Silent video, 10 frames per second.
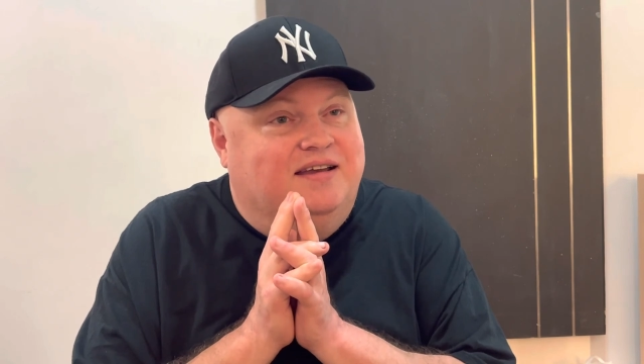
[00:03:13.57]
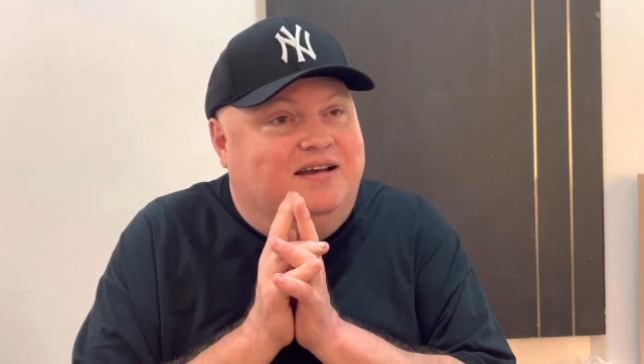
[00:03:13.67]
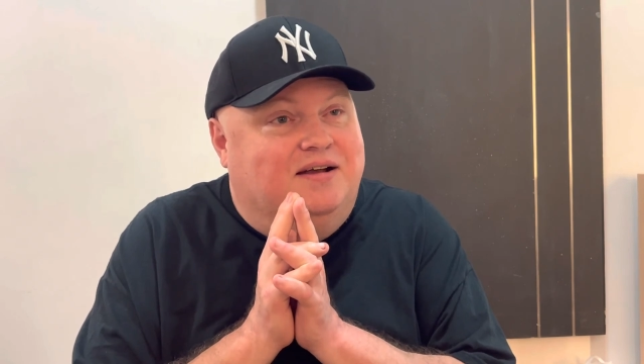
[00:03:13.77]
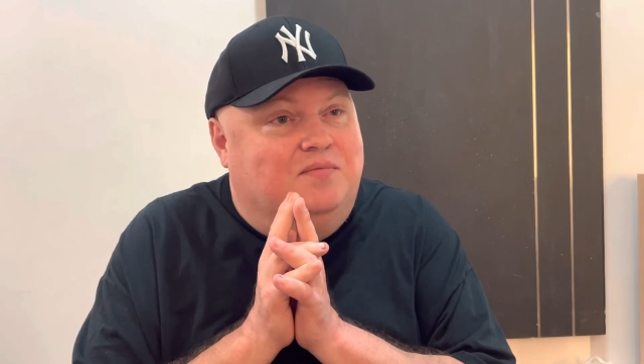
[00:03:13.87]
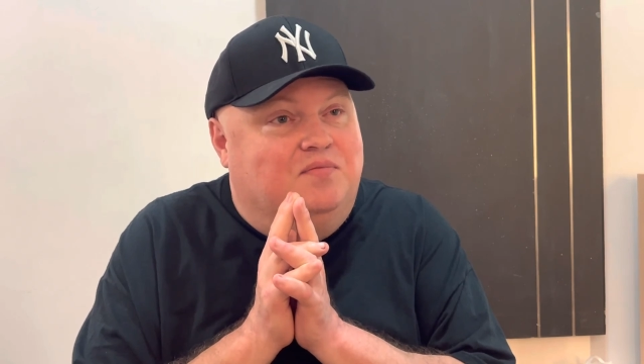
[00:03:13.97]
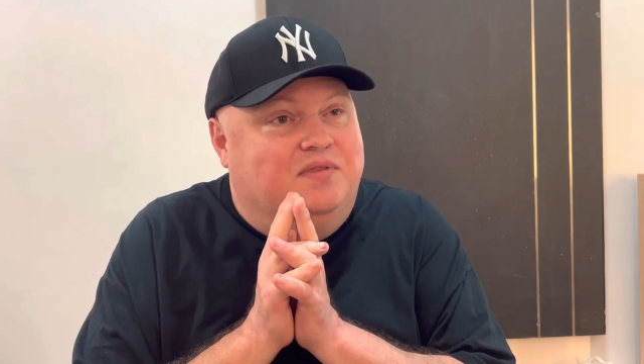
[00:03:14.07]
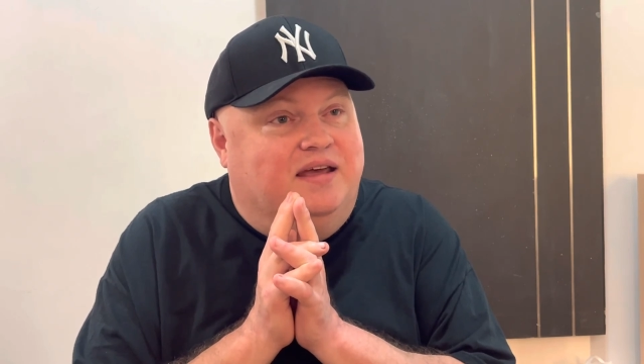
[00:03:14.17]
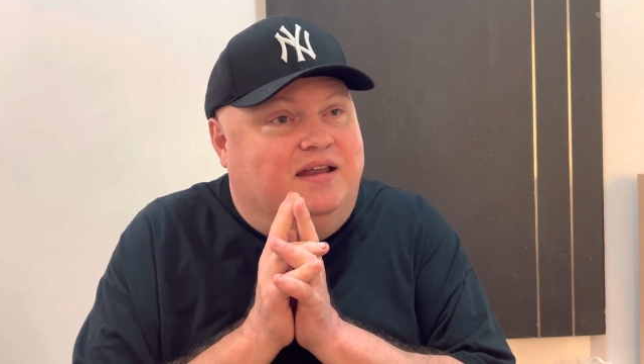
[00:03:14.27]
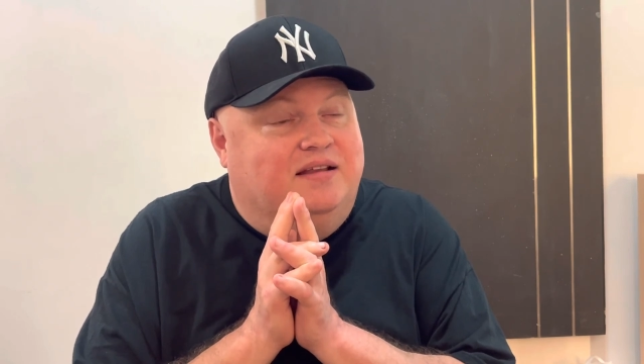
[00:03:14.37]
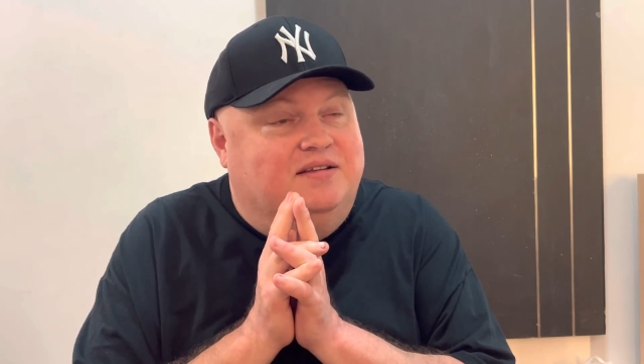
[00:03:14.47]

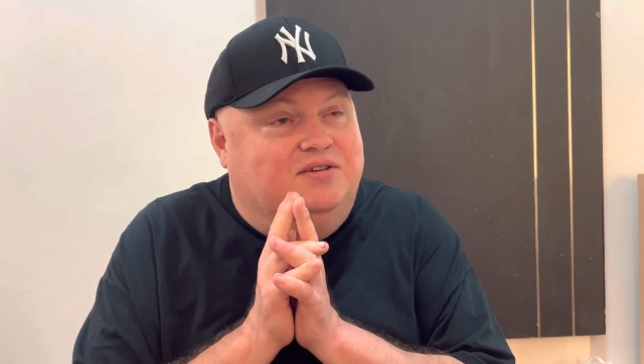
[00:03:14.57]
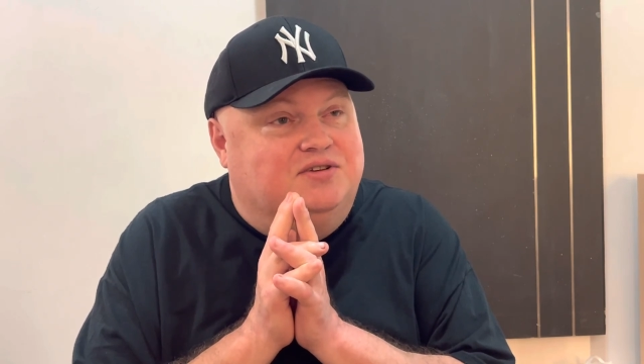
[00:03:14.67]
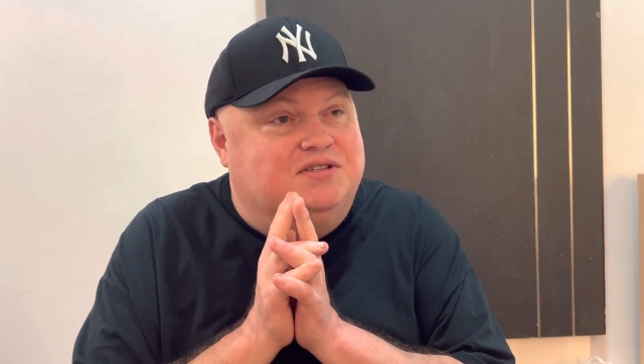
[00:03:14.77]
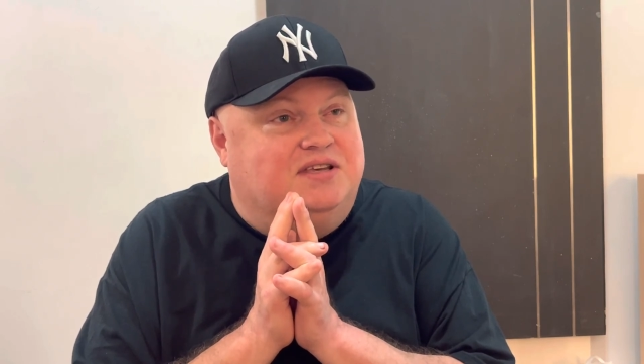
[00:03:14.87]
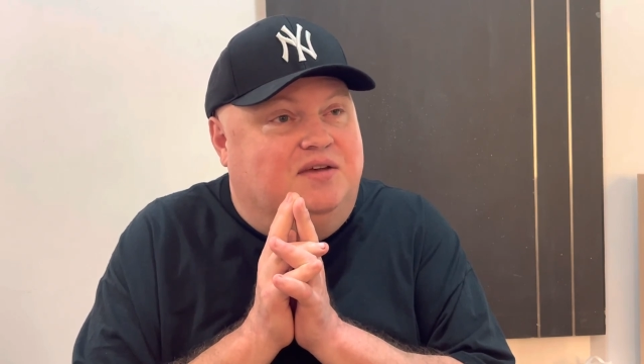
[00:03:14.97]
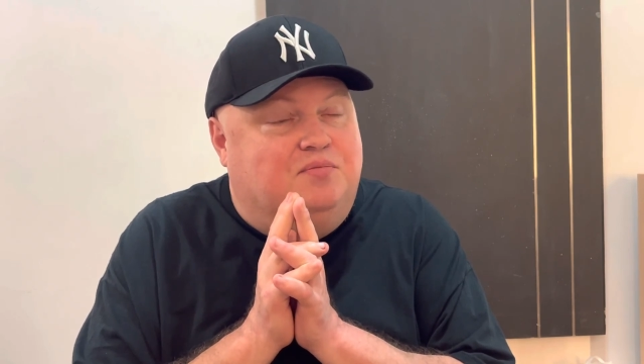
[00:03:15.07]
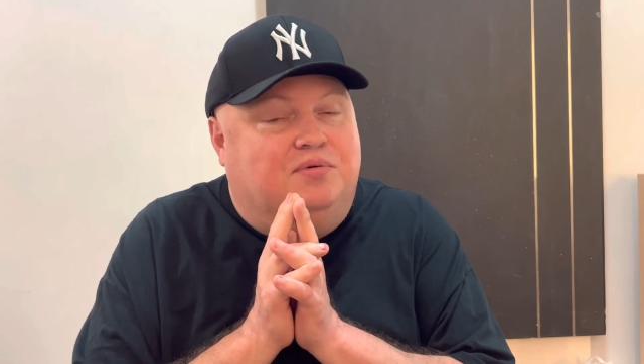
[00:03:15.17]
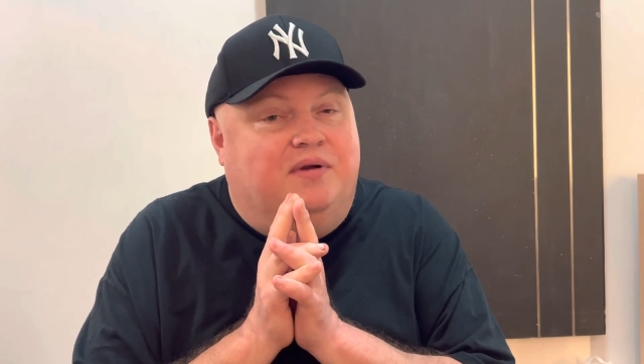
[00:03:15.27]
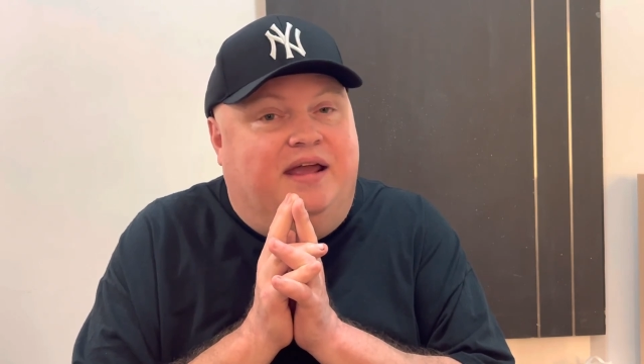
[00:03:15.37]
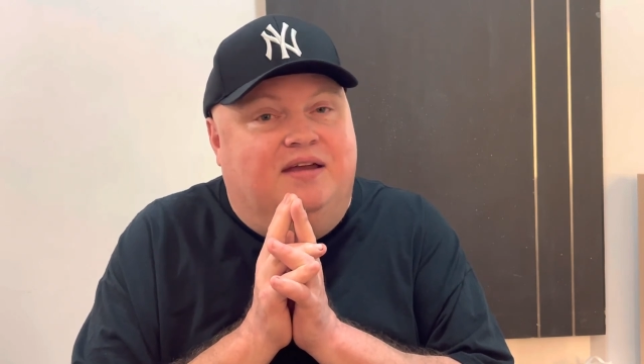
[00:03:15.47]
that you just keep
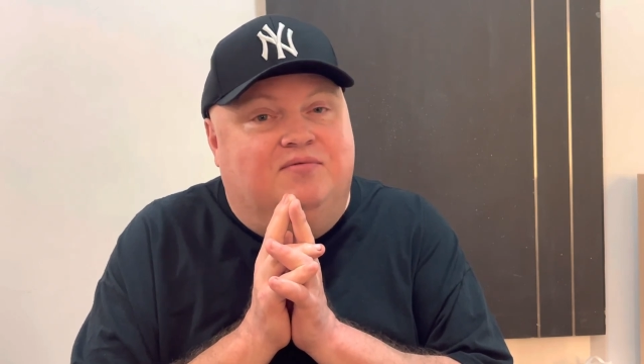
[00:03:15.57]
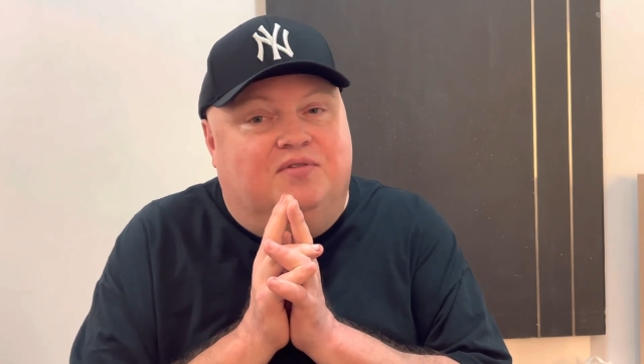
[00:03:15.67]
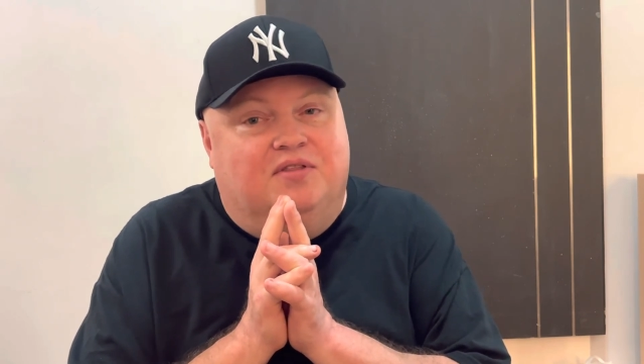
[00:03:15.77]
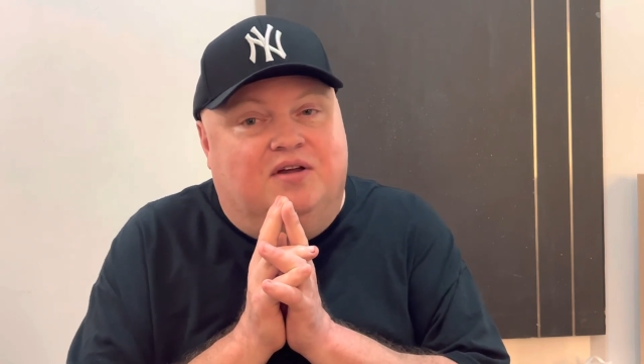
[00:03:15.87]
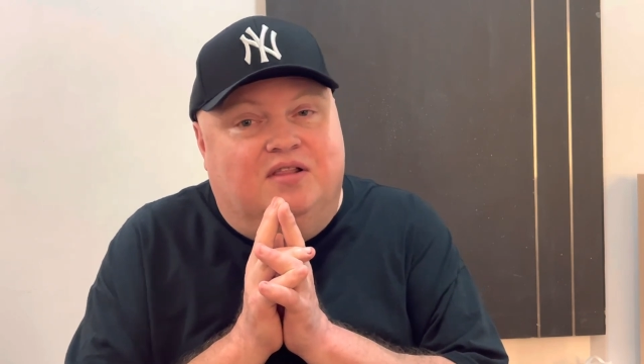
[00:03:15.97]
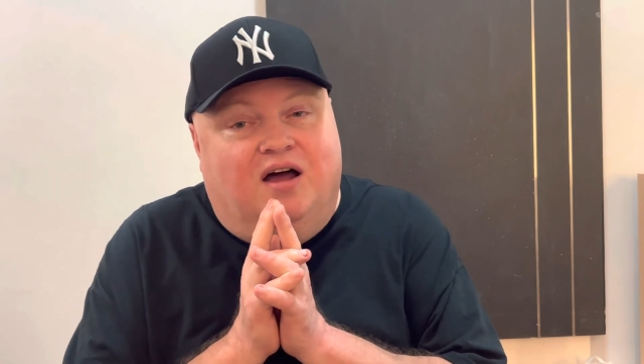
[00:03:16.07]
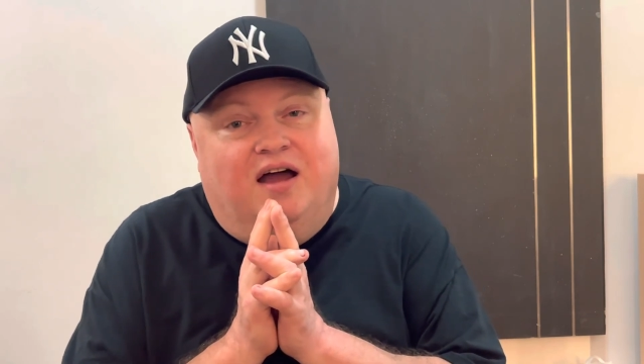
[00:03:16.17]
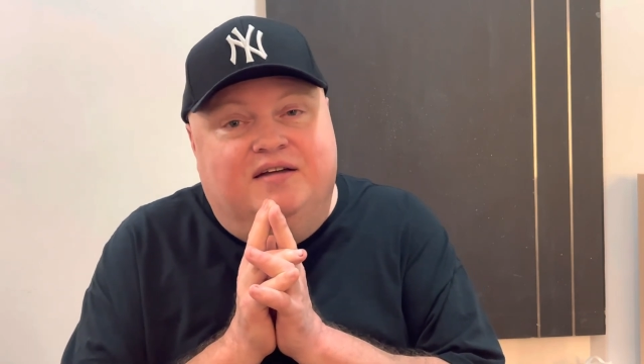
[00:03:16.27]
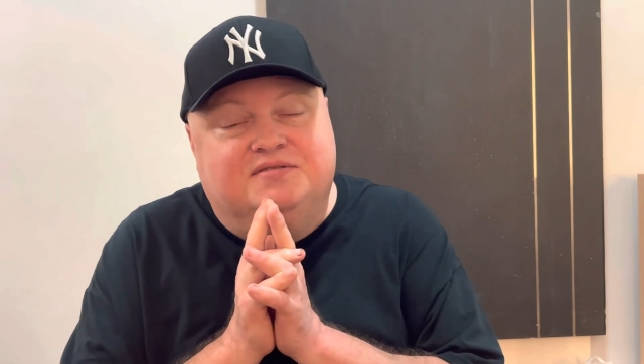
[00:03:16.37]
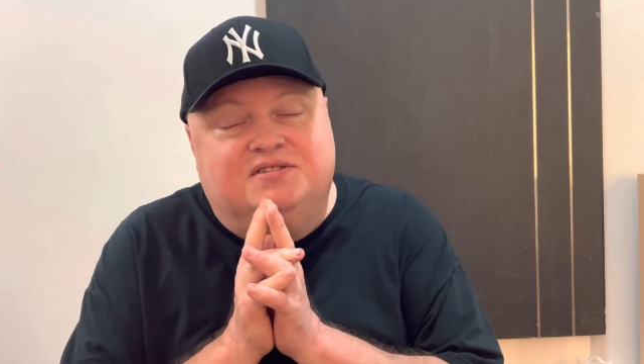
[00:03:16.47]
praying for their
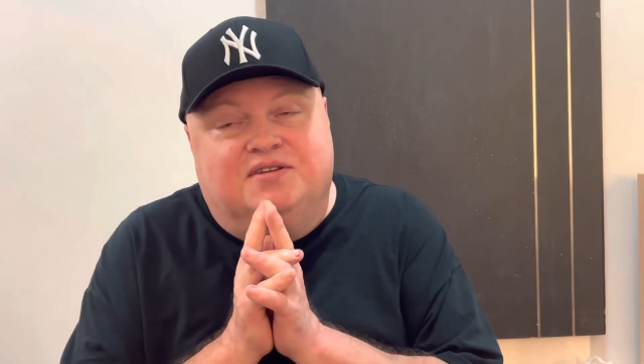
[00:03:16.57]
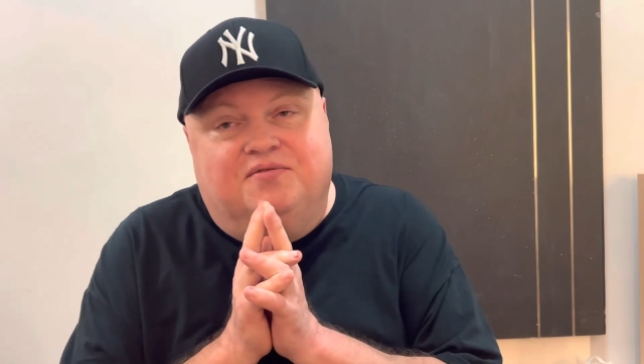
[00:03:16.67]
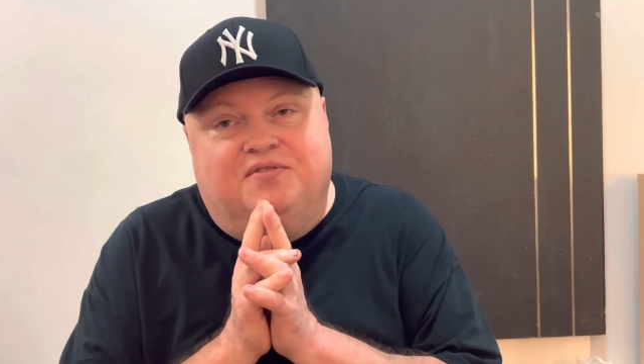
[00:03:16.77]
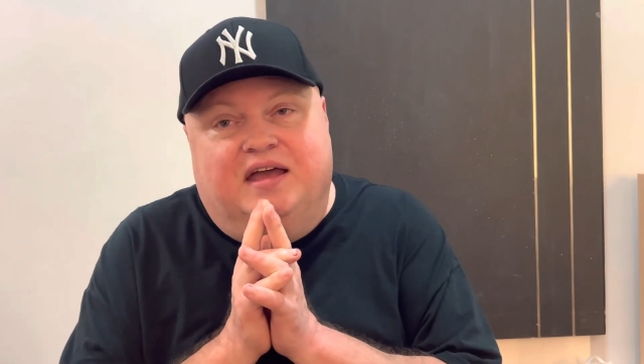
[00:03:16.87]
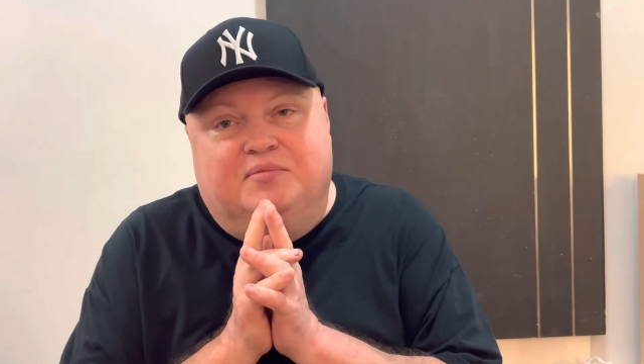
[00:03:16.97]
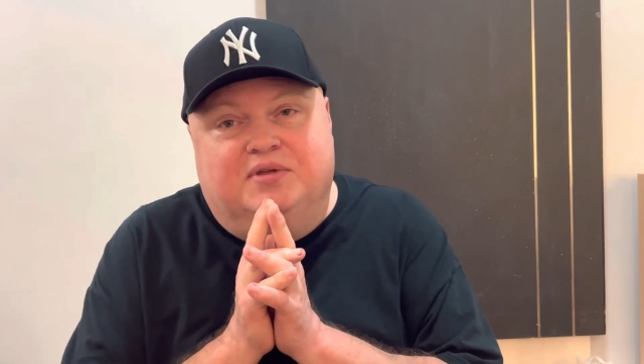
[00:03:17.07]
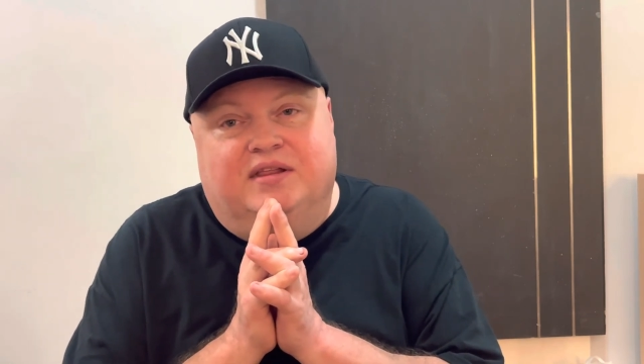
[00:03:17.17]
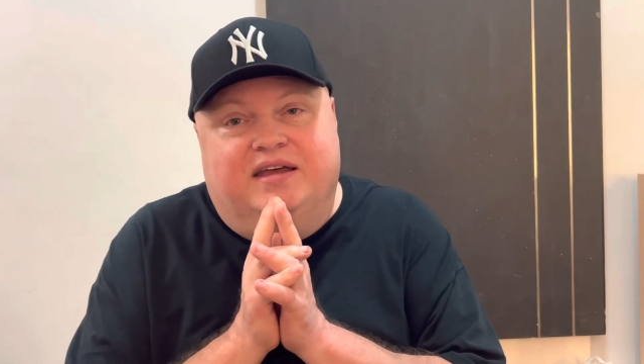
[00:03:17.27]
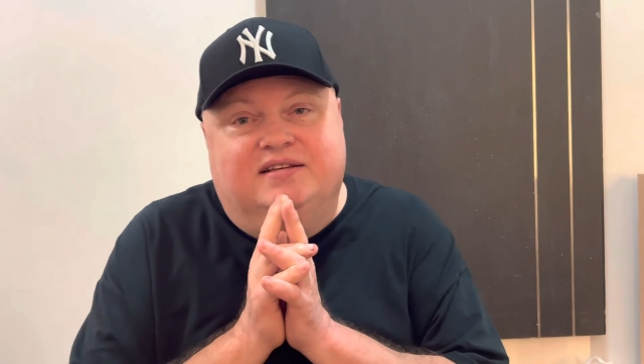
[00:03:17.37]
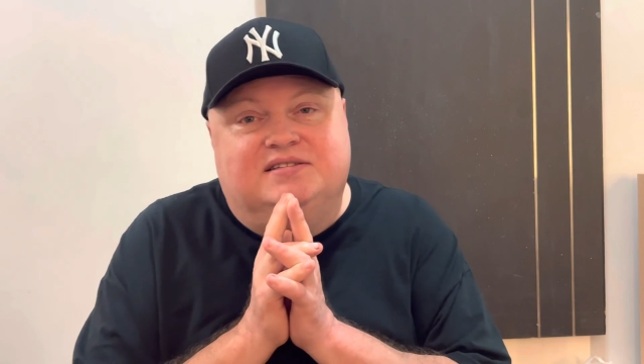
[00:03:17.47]
lives, their
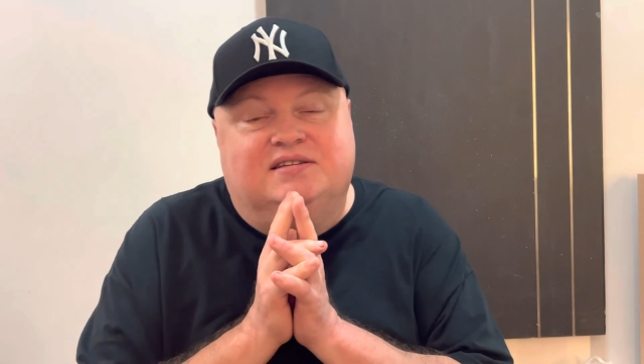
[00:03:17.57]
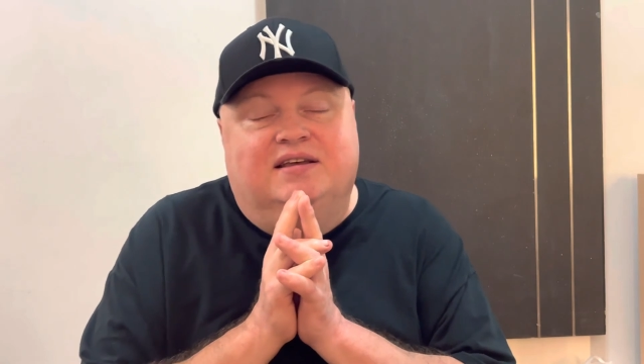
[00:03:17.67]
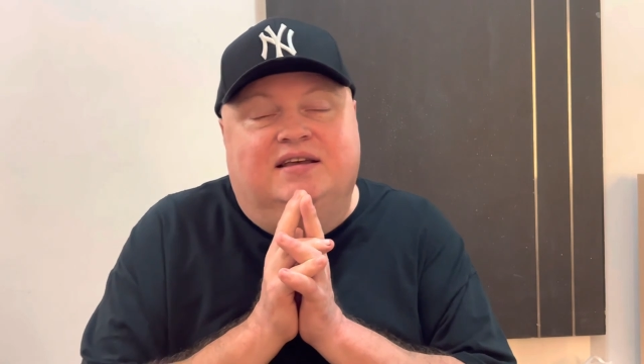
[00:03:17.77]
families,